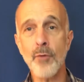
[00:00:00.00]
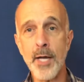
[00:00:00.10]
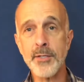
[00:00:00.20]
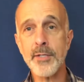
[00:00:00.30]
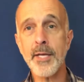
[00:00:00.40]

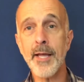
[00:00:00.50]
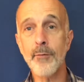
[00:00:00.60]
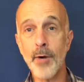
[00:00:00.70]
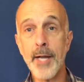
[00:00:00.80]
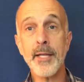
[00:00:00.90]
Russ and
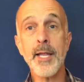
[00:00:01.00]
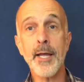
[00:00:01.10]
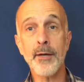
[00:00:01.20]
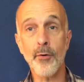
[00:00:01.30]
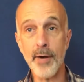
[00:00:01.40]
Riley
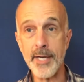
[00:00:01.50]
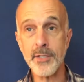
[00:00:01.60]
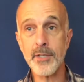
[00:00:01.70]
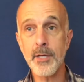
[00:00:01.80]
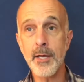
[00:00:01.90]
and
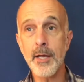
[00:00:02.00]
Grace